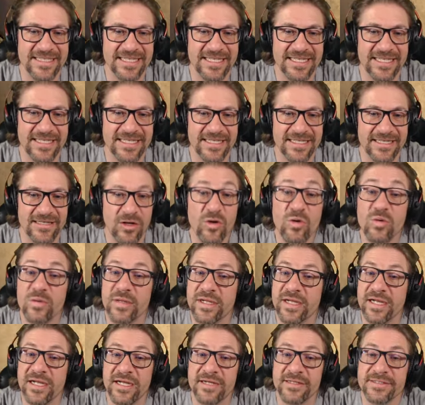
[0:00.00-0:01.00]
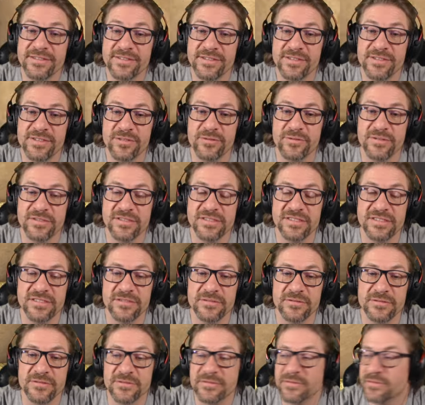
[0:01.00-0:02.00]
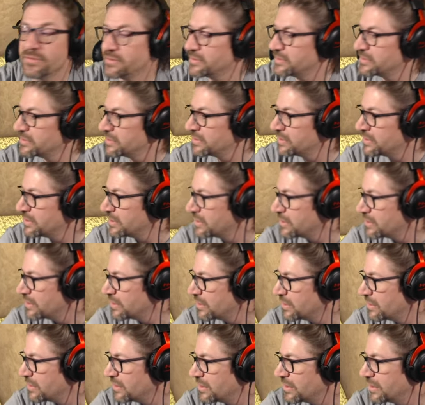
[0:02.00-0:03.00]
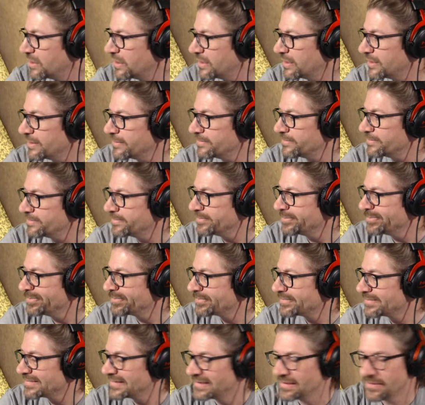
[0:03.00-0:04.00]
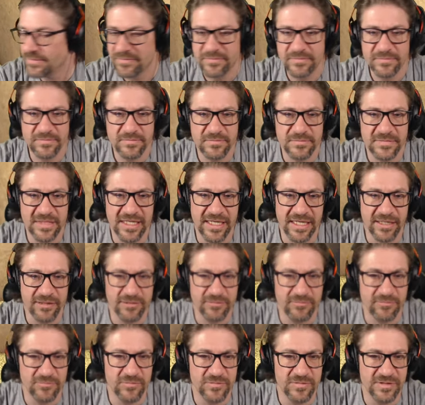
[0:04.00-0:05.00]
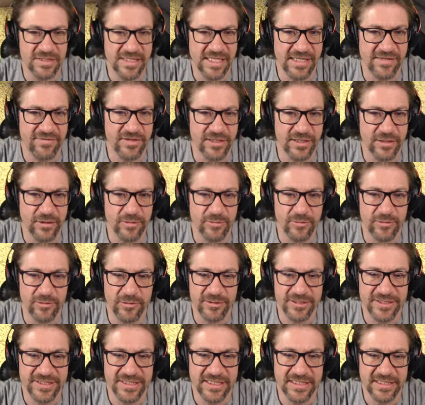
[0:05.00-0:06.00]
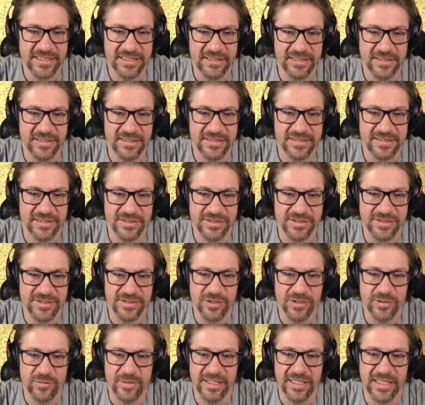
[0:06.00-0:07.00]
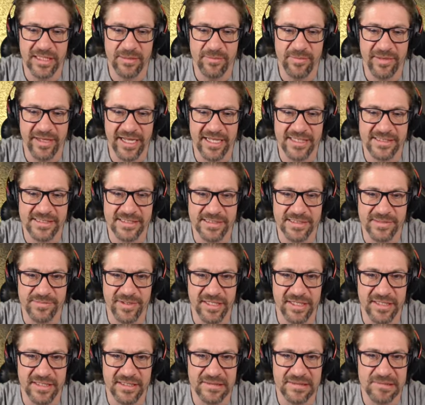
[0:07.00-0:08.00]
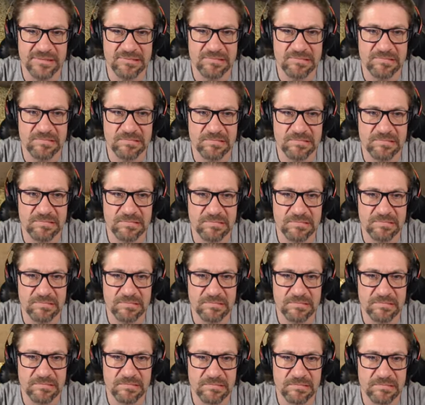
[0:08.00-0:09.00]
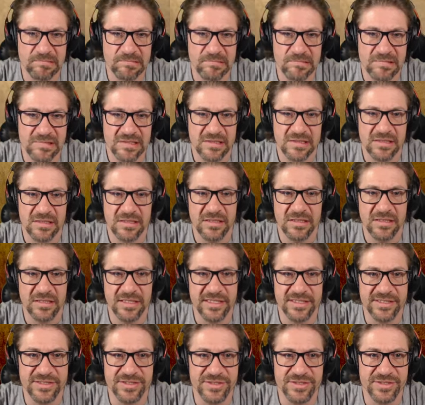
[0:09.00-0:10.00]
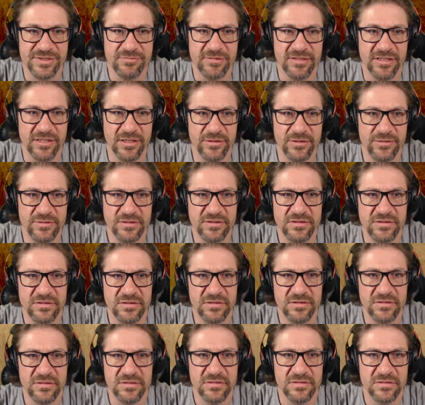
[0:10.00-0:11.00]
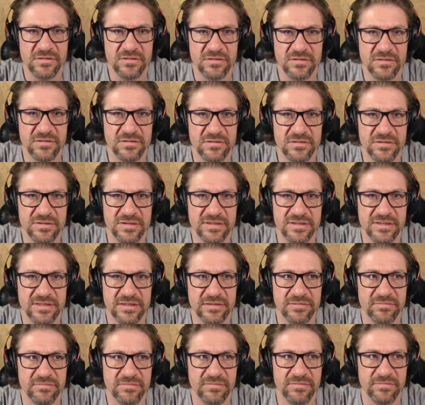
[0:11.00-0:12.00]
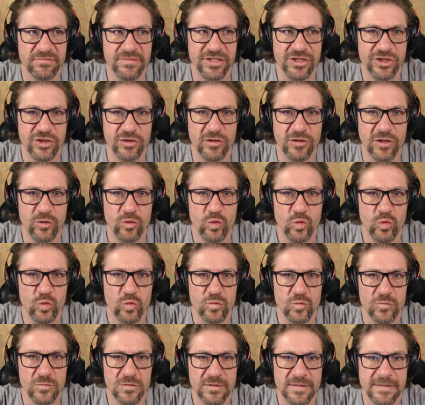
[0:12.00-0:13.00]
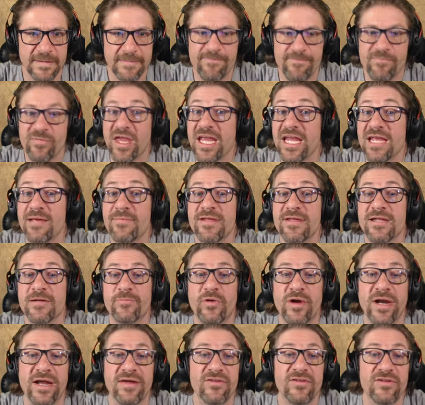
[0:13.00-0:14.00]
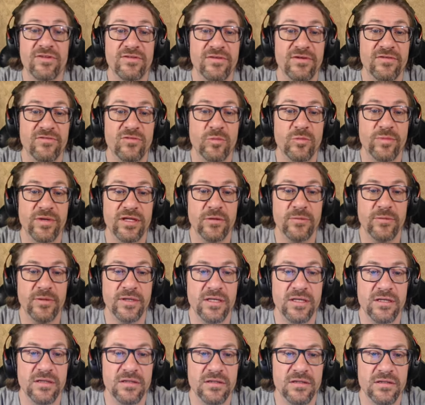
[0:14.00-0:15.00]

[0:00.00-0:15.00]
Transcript: Uh, oh, and I also don't want to... Um, yeah, I definitely don't want to reset in here because there's no way to get my axes back. I guess just reload. Just menu load. I am in a private server, by the way.